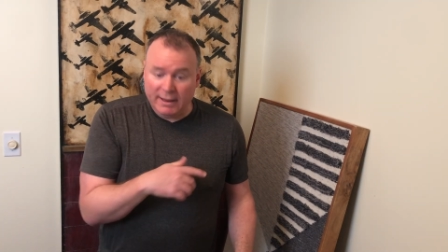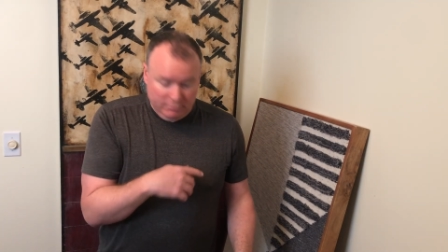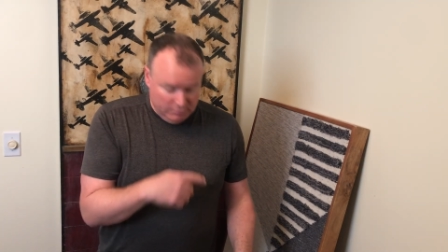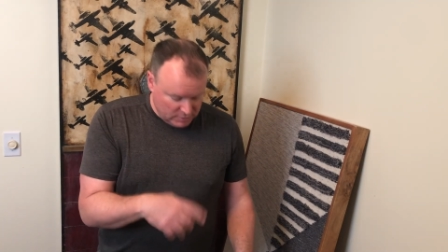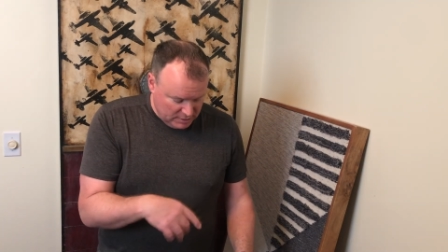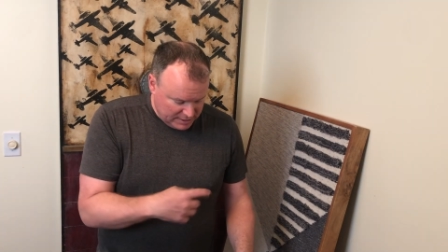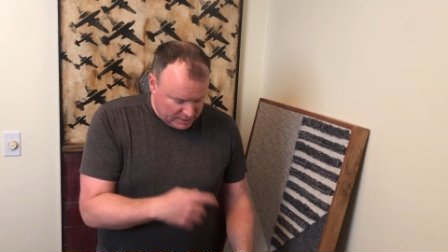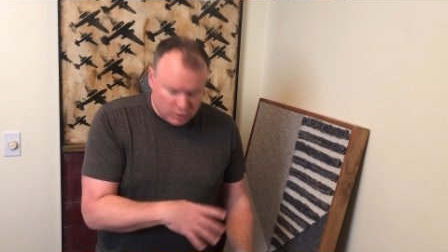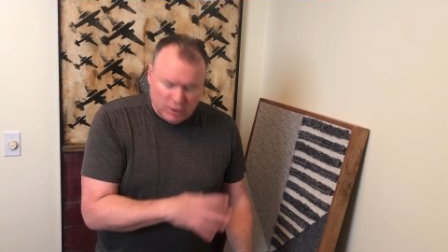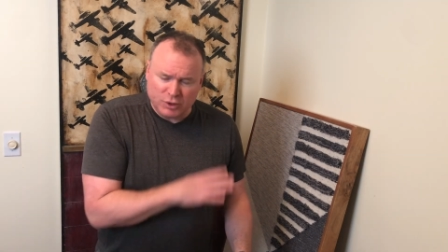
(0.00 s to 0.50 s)

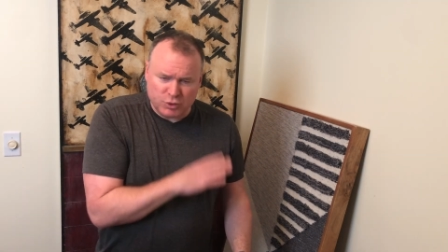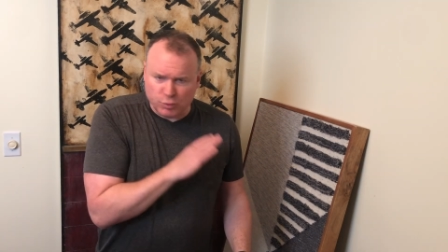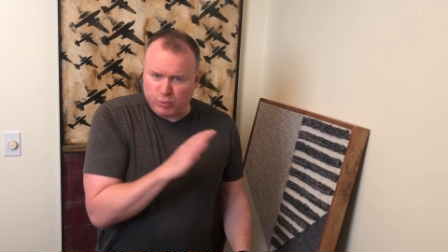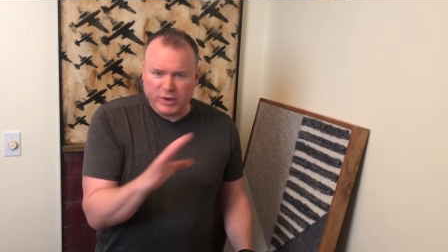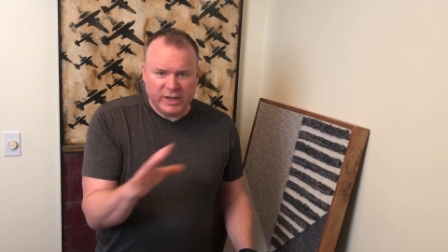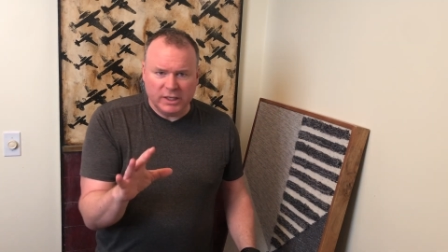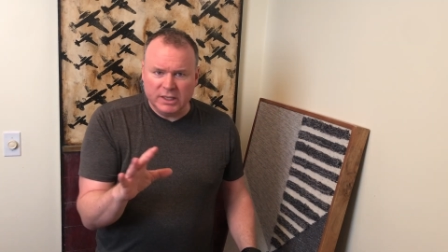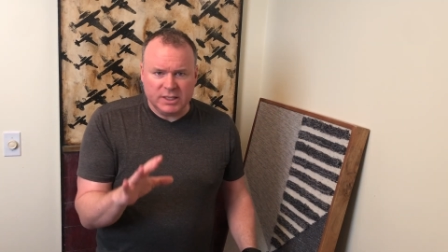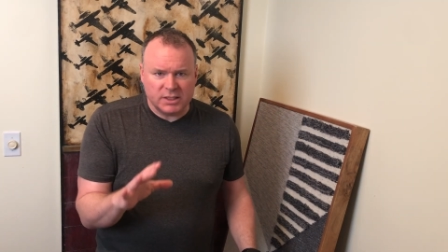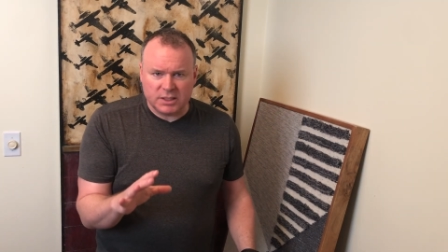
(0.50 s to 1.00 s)
That's
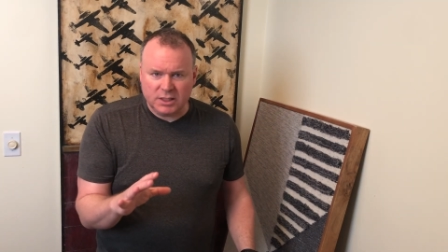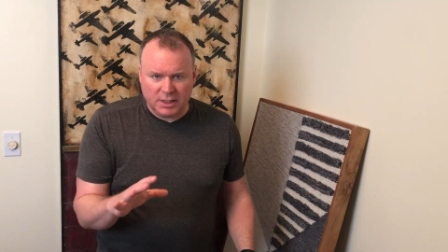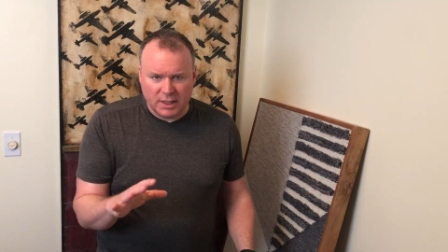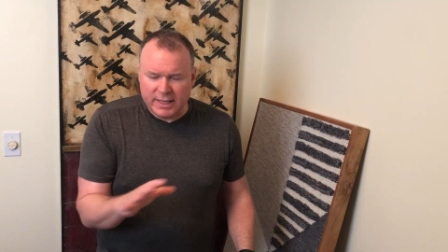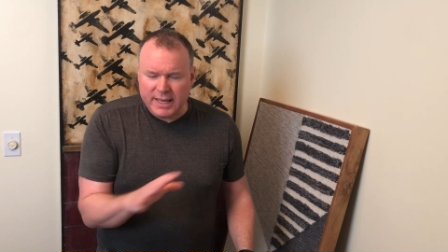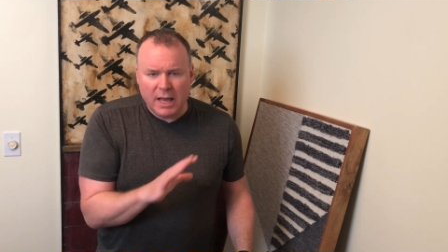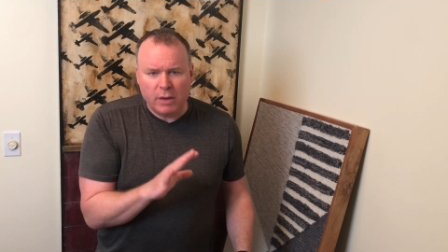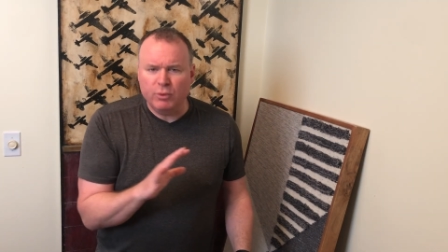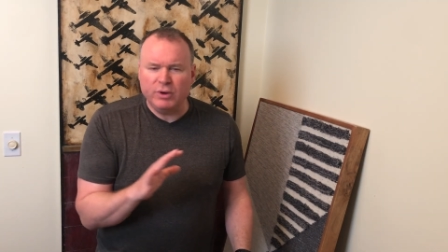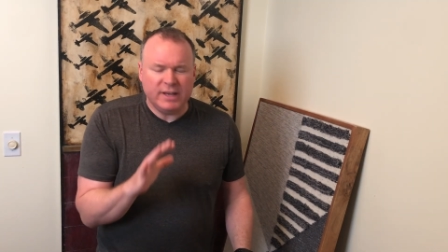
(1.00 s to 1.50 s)

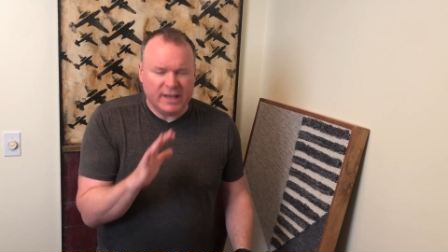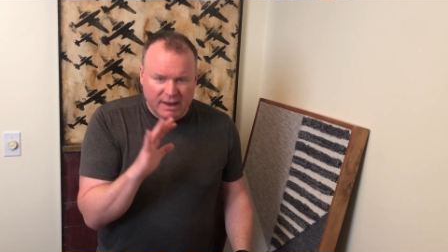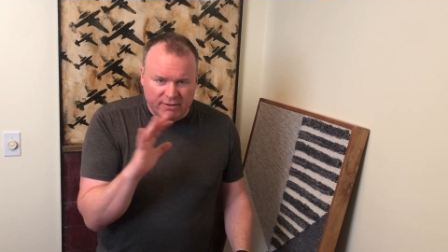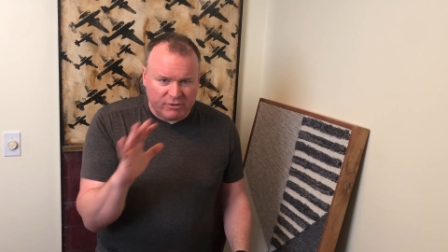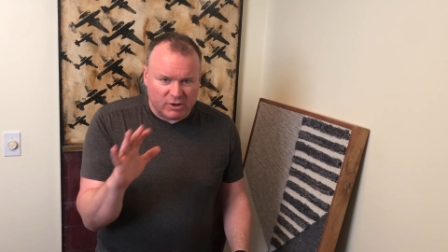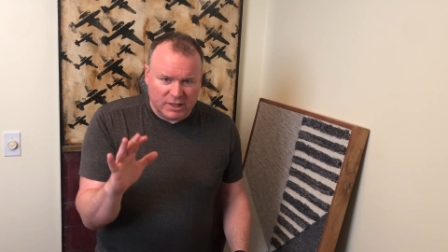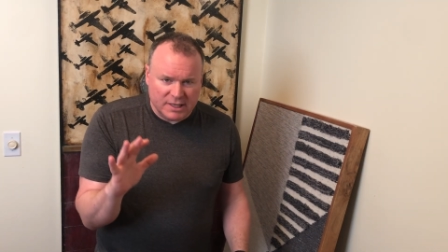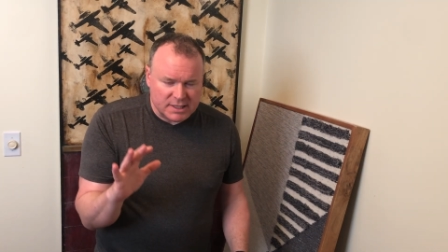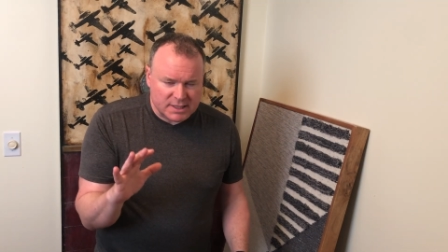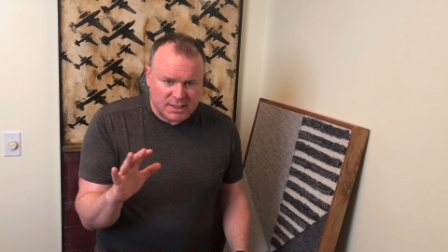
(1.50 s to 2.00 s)
realistically, I would
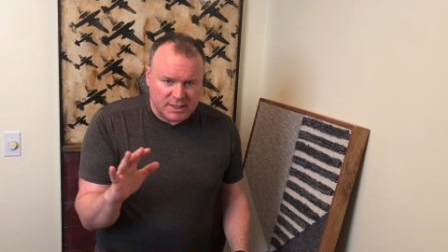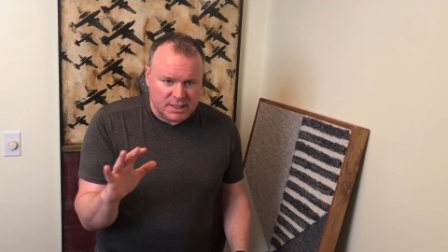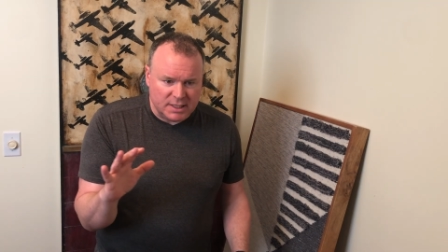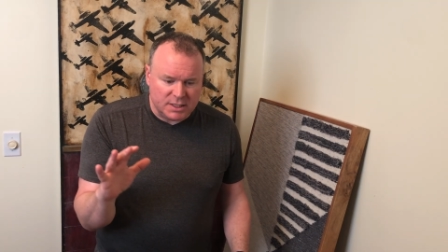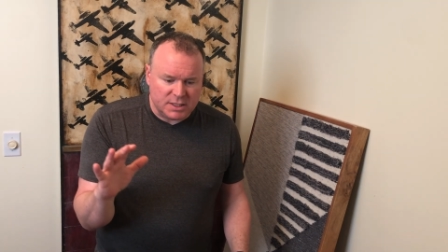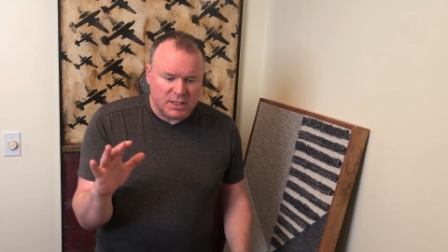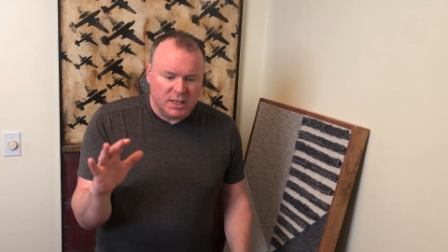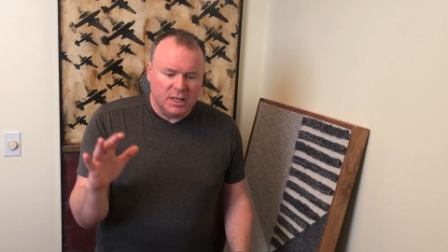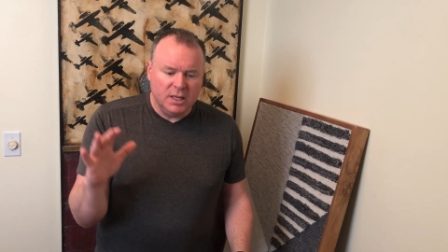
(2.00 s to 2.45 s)
never listen